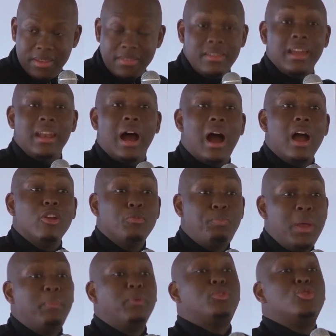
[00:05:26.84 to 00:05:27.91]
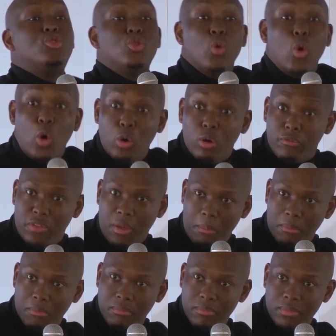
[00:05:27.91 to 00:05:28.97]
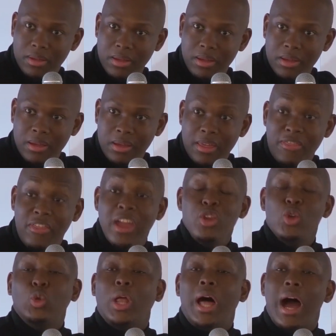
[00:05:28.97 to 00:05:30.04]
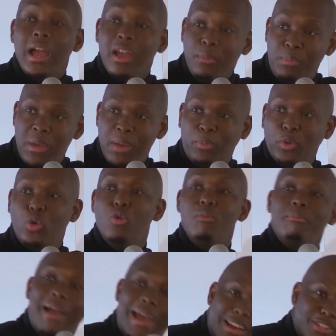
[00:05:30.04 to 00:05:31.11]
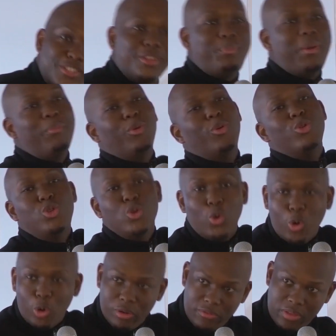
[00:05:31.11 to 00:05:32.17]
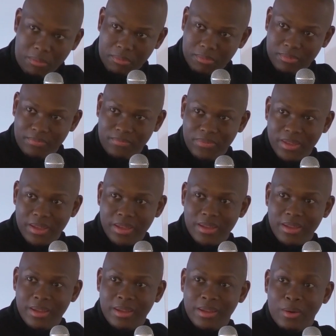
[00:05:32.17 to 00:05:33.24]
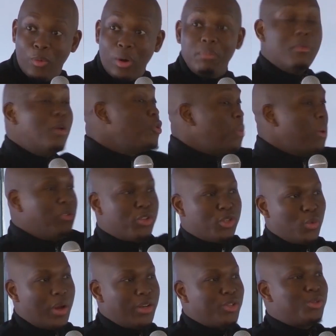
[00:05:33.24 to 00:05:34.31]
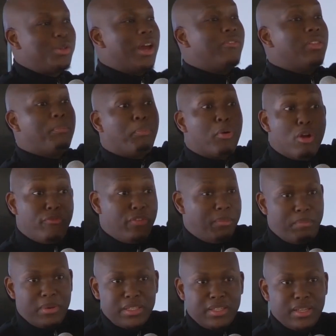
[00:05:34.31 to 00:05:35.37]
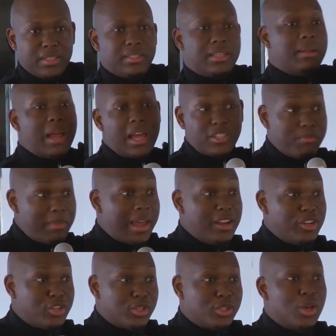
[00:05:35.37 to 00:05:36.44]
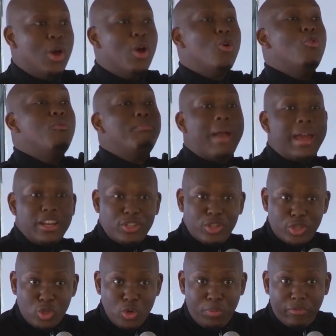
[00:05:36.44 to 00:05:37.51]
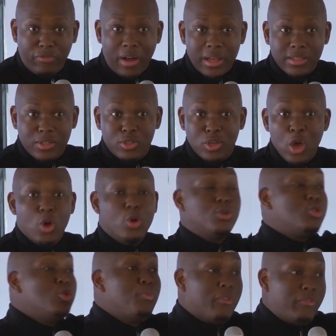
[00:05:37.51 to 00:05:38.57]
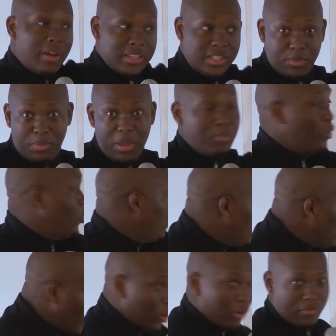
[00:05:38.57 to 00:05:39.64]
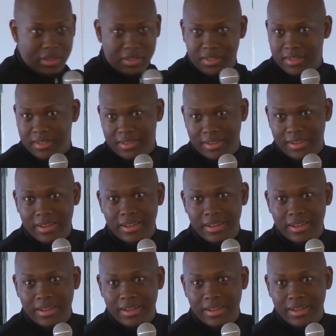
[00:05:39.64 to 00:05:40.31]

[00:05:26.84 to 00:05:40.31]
Then hire people to do all of them. Then you'll hire people who manage the people who do all of them. What most people just want is to have the perfect business that has managers who manage the supervisors who supervise the people who do all of this.